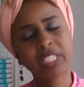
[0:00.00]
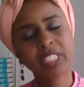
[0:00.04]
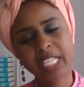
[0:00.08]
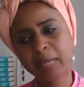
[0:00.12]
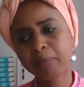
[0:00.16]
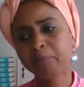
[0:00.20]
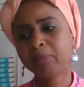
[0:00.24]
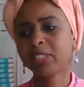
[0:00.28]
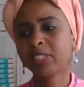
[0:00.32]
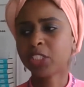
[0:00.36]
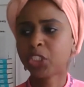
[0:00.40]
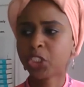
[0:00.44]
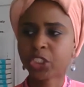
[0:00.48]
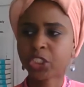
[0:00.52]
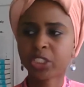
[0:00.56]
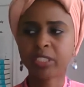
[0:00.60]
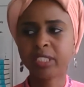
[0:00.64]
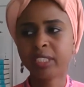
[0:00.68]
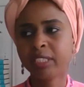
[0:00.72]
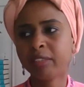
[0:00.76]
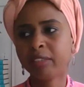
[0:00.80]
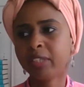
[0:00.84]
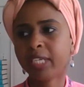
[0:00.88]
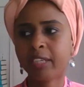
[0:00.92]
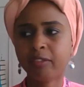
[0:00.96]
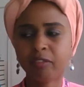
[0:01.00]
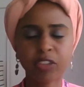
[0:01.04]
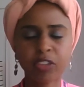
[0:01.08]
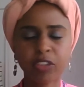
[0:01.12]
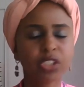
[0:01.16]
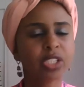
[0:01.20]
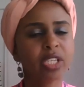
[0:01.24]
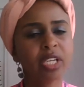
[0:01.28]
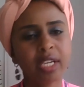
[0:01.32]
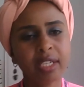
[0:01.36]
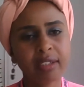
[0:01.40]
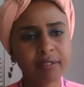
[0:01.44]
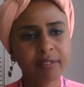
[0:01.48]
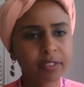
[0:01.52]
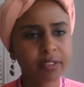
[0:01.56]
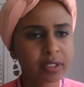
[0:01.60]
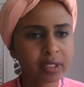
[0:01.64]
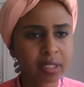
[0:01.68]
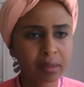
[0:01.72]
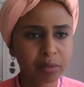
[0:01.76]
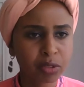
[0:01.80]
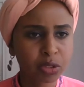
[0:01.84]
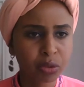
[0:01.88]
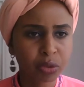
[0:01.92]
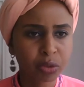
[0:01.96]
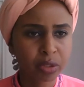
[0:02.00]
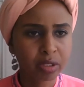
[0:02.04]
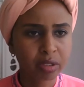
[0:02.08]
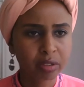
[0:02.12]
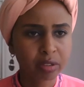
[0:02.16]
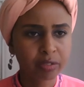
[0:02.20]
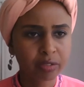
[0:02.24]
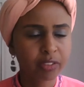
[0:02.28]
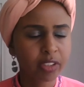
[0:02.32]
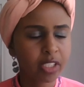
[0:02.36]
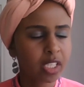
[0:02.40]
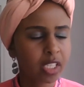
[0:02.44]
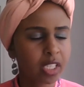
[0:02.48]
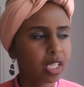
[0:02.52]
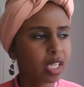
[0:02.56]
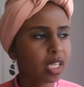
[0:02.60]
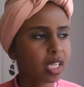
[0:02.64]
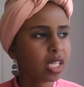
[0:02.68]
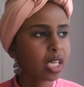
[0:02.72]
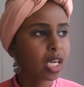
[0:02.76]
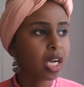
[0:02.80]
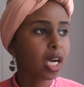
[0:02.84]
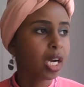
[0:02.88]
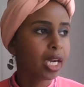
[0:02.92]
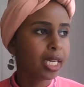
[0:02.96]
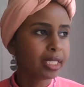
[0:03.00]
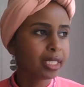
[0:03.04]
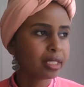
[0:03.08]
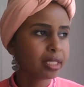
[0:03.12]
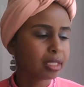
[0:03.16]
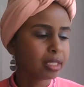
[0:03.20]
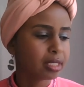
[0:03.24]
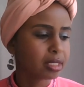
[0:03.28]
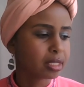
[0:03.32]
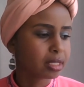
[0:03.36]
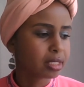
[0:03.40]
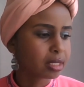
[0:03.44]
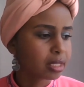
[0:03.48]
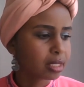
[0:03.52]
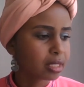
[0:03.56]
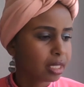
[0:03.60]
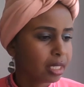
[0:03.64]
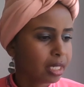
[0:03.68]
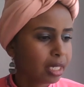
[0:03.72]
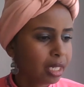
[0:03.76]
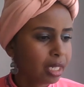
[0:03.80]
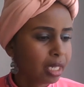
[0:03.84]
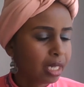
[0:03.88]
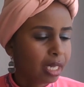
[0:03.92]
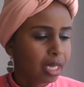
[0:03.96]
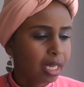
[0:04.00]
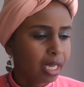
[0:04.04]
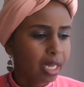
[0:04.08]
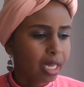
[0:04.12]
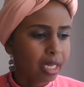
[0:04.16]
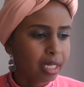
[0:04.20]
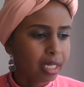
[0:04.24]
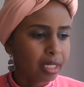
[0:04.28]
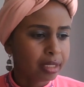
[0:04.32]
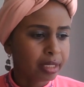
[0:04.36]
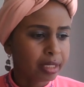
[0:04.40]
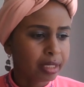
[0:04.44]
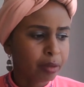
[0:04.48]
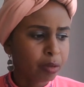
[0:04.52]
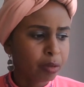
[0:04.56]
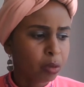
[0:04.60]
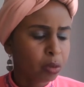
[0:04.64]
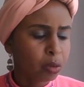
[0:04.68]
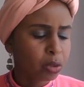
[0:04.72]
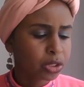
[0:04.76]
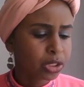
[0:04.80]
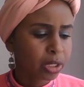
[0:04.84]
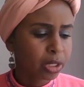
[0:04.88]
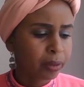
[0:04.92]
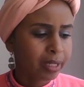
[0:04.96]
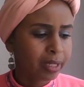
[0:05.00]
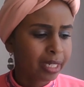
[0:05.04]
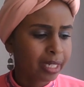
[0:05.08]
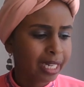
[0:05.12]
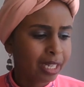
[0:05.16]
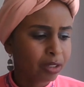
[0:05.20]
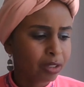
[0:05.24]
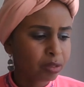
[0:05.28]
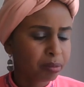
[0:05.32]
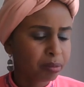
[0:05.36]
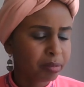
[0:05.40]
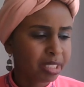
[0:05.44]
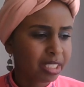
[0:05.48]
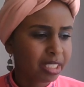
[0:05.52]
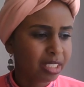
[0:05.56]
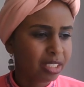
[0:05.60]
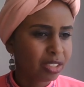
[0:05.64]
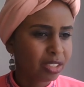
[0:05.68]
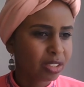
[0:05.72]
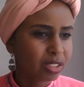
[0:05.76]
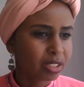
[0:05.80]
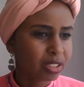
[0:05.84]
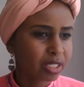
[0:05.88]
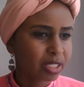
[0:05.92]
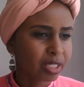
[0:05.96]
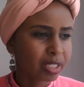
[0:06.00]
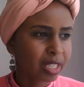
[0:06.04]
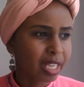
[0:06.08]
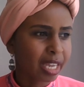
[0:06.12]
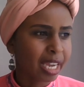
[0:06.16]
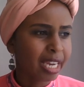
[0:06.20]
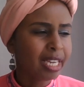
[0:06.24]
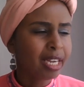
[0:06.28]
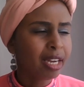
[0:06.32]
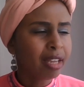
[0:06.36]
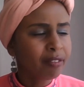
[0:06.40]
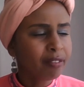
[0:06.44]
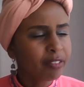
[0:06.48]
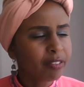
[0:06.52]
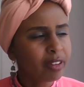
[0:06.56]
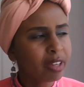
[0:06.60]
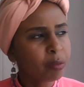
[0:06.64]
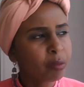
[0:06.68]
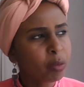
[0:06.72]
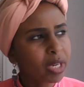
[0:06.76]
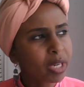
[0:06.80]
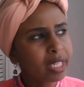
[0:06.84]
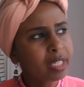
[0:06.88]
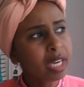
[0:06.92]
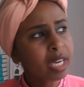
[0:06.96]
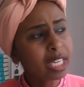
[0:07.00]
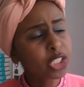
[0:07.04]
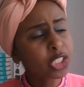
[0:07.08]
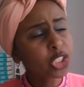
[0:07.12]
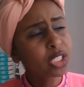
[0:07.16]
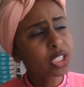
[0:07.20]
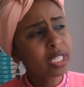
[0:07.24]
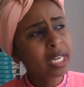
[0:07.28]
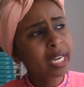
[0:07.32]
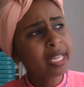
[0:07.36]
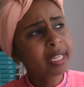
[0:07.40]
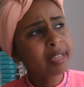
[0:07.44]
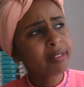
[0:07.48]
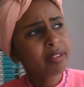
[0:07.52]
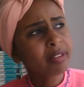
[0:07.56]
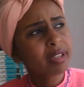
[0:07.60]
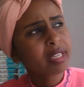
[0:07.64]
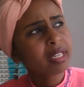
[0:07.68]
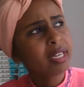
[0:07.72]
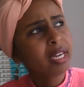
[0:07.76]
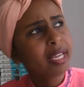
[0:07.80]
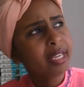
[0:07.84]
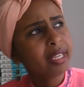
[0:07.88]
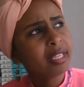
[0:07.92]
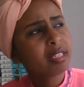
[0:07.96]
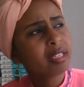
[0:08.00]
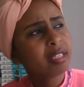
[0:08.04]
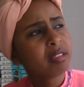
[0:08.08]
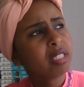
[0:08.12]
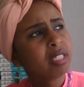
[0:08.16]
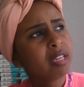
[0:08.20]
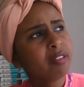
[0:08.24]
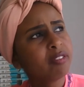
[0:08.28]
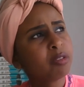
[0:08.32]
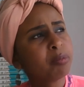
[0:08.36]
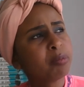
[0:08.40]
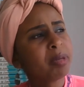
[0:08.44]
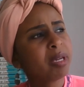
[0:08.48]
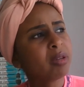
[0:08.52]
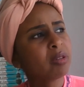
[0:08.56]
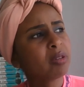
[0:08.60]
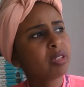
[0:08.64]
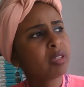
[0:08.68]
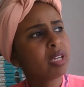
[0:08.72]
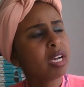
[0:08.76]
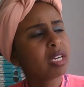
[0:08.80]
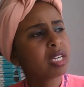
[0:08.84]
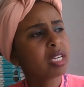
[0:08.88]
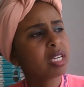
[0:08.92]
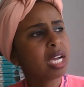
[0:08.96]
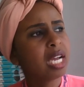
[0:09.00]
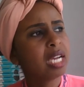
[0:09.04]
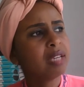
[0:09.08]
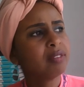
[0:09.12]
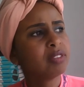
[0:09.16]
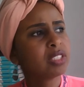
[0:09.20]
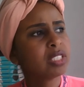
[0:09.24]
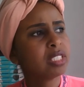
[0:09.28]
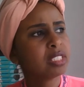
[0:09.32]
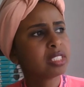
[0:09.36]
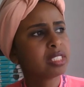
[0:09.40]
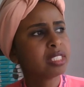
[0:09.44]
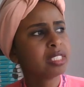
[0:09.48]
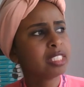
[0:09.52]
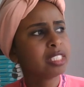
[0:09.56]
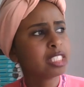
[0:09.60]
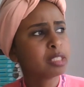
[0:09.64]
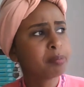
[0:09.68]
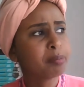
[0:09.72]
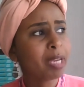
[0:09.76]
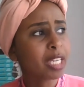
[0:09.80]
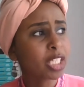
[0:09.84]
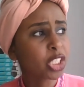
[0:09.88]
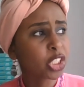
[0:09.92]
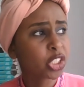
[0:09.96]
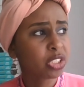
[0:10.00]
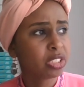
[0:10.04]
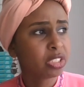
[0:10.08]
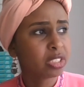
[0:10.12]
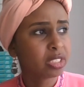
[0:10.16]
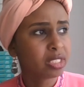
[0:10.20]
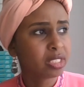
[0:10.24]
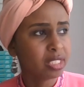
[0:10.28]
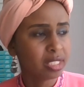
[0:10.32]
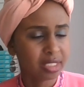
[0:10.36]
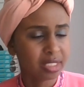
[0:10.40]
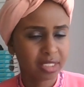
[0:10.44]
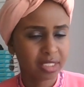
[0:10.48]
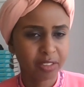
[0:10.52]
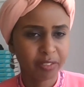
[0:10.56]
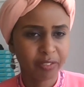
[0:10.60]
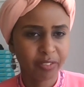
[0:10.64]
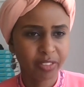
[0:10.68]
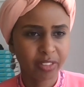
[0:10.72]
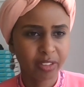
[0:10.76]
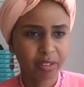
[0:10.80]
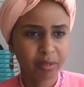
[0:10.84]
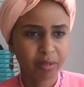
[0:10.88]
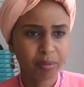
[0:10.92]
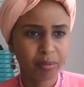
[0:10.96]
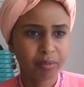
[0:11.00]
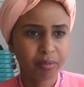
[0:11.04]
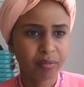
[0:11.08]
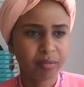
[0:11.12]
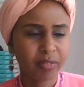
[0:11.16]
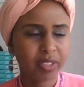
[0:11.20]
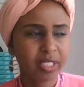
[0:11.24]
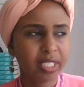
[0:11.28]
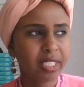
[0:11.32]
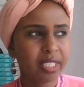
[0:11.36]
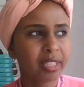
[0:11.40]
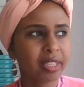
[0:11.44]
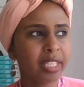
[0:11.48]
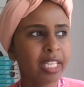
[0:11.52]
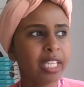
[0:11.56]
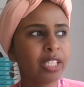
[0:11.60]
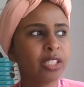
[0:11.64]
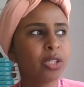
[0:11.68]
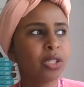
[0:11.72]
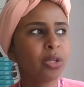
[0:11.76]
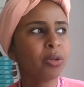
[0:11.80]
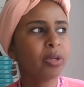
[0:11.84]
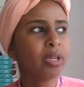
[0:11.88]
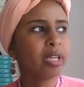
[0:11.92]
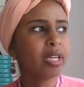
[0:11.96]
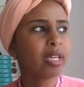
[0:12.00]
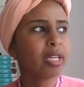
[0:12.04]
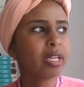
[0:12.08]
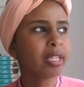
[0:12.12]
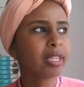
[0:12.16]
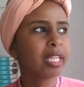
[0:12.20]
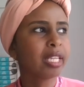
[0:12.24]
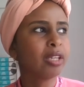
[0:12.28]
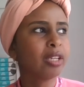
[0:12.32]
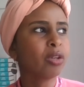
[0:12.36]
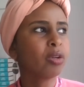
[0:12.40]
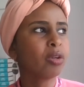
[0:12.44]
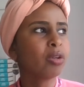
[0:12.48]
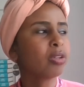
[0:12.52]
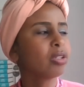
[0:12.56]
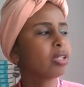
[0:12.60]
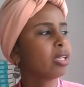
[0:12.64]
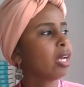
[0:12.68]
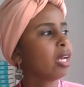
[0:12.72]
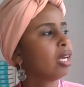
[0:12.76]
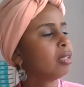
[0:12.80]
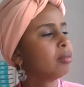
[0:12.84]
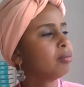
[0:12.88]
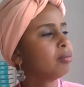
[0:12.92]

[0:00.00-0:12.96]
to their position in return for some sort of kindness. It also allowed me, what I actually like and love about archives is the dispassionateness of them. They're not,